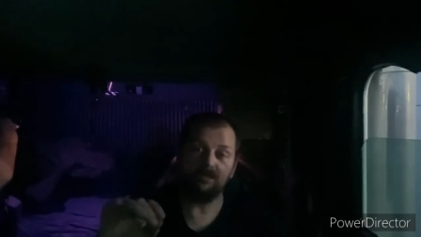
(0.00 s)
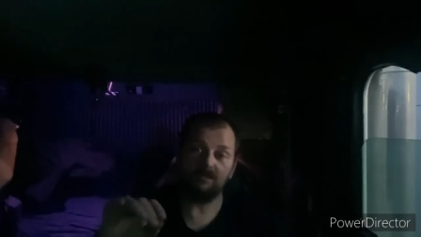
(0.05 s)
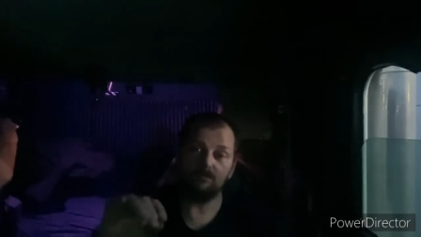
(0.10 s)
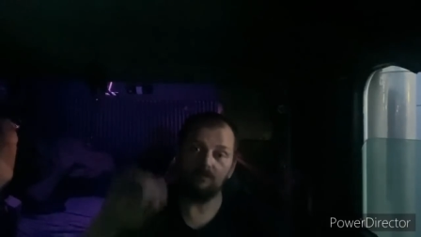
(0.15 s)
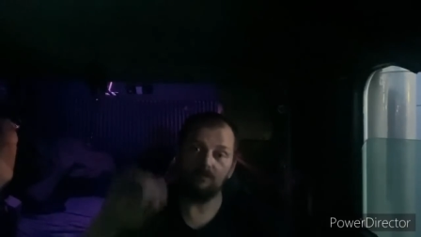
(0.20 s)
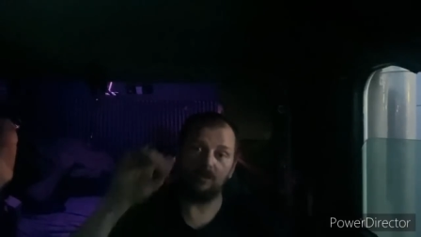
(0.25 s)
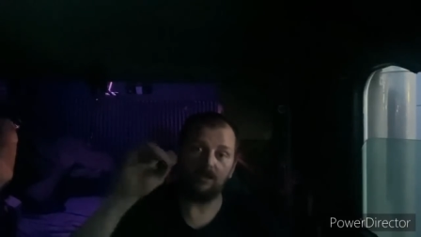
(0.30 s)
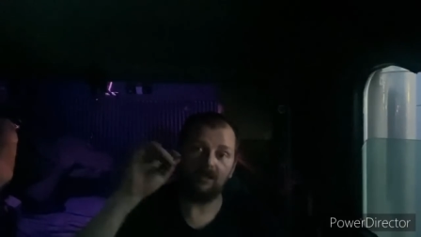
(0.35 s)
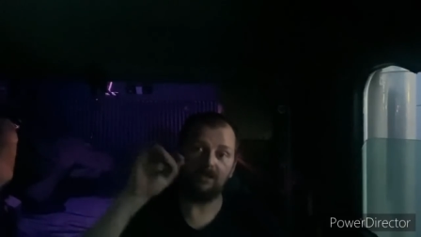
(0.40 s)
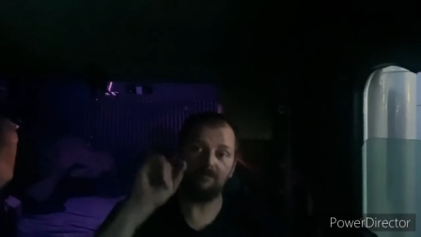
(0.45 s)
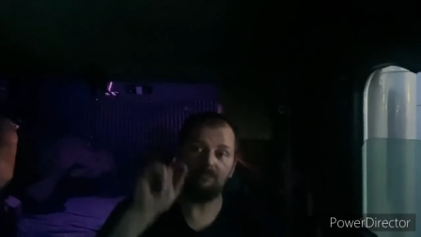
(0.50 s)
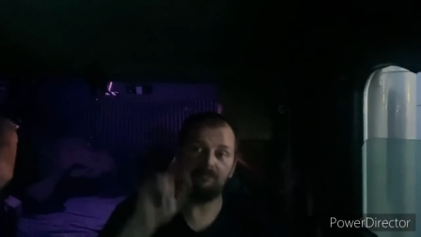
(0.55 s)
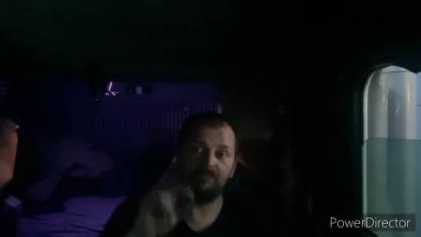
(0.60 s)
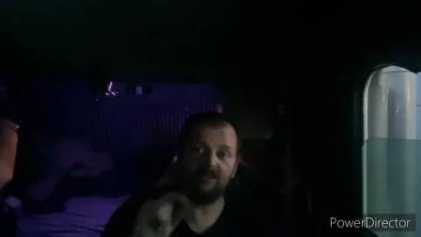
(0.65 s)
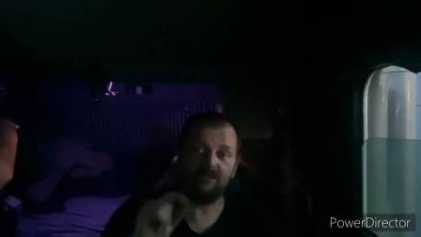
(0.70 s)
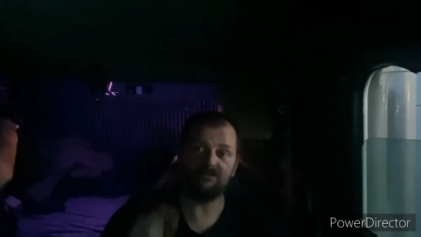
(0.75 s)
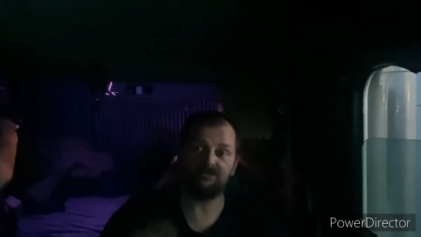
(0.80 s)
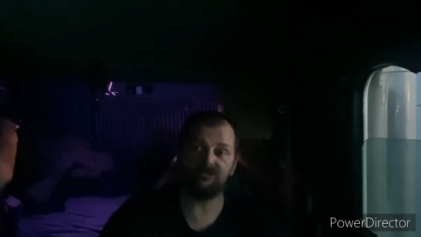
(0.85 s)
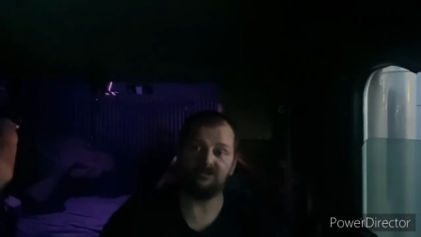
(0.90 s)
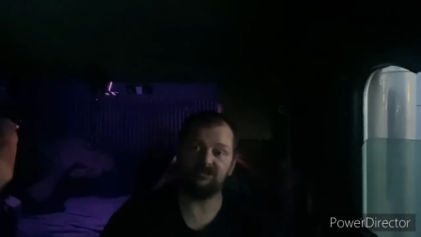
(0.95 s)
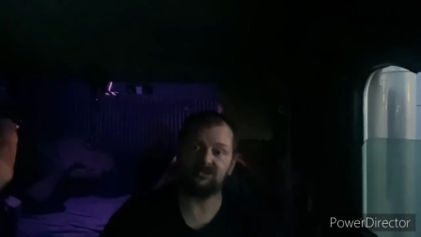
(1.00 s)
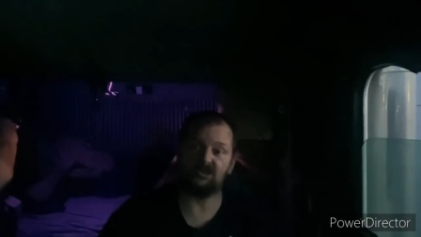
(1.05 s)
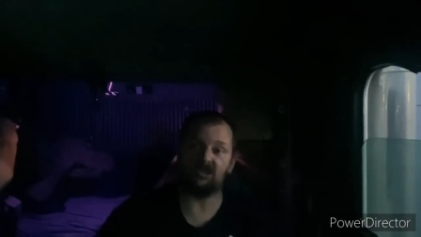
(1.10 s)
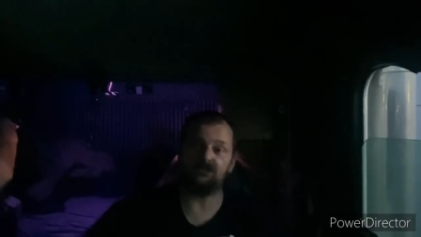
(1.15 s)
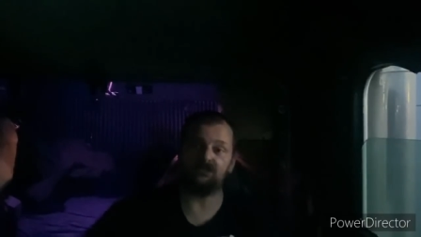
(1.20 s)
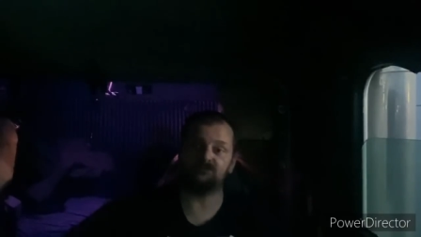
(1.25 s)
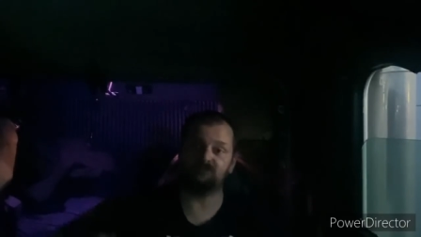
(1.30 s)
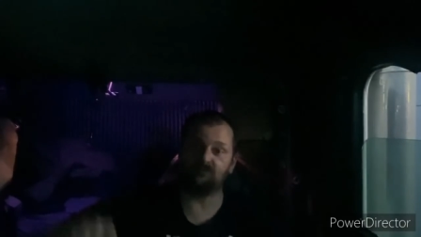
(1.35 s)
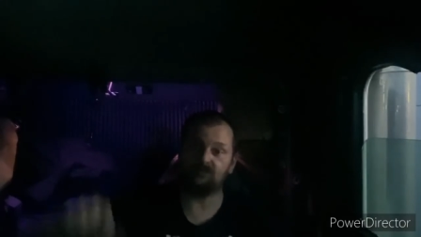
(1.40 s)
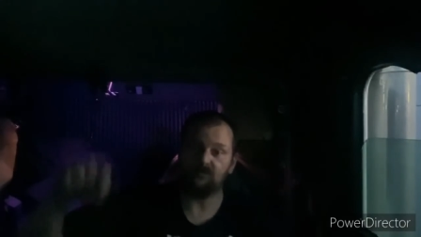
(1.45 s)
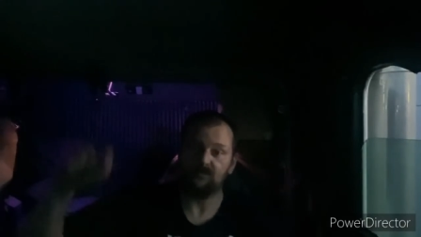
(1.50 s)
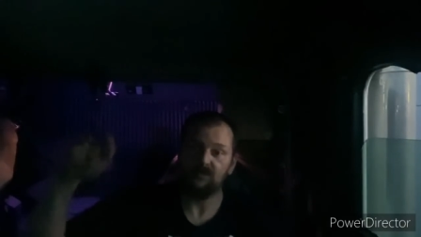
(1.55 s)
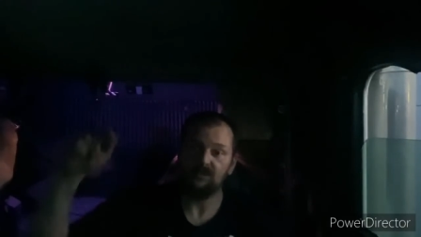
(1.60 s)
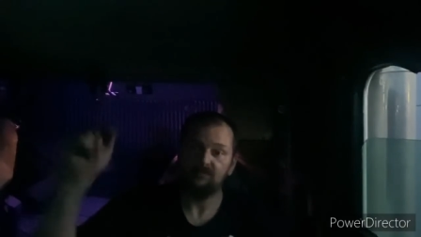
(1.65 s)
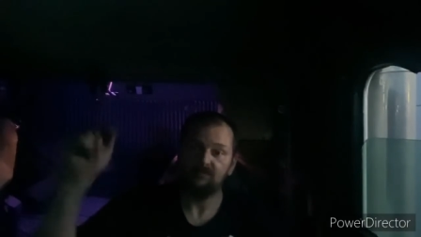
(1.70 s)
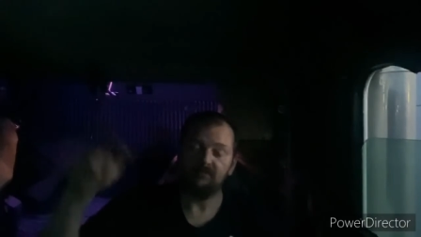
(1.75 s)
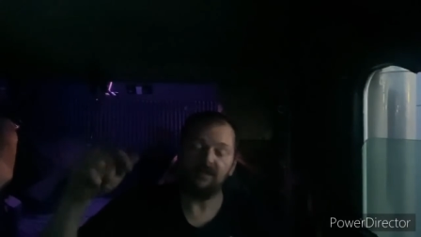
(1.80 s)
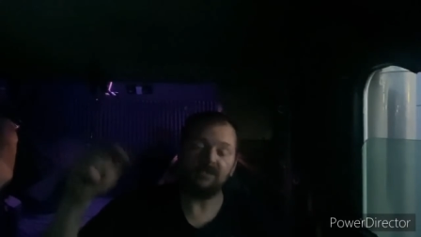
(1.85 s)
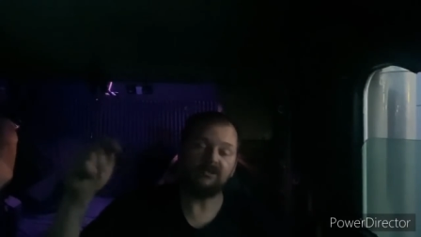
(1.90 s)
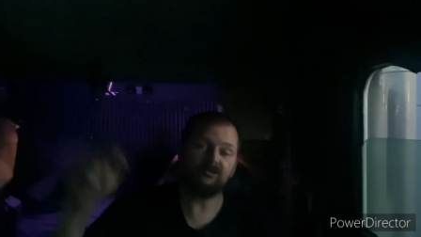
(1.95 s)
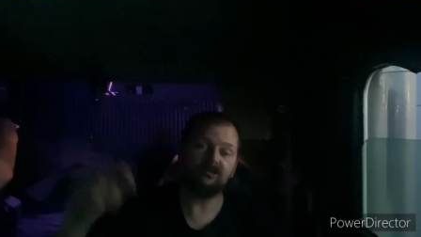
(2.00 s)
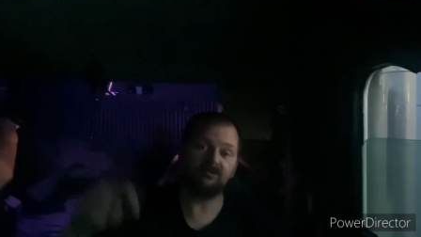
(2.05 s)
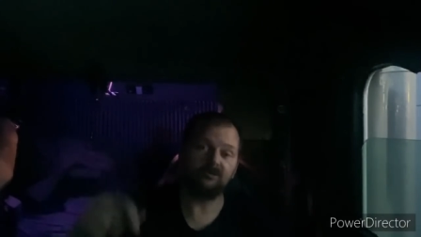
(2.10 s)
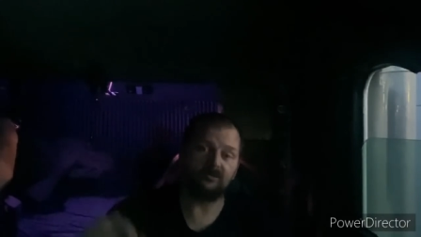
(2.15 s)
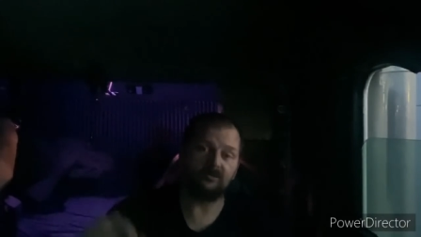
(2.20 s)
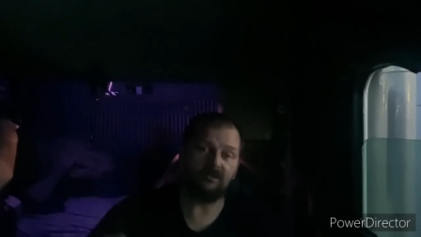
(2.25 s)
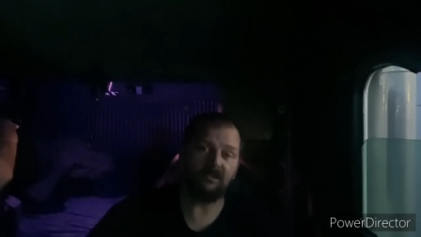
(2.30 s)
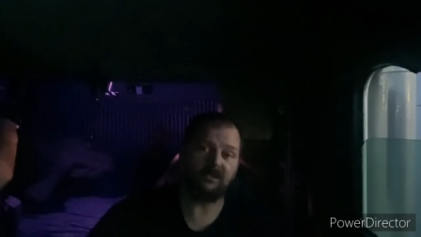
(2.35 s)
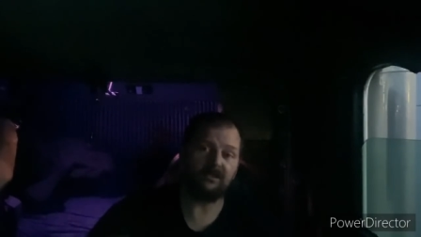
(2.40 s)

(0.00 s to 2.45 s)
money, be successful, make sure you